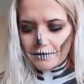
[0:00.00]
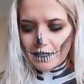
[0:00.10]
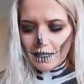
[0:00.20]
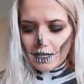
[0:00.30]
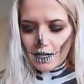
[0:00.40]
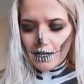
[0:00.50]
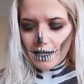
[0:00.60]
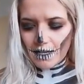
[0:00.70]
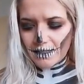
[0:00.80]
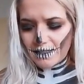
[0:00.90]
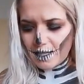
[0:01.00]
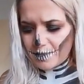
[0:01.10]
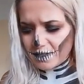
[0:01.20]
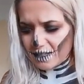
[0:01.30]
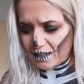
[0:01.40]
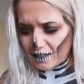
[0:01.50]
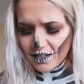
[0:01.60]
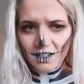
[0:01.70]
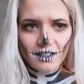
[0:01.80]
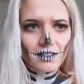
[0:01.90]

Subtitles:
really not as deep as they look.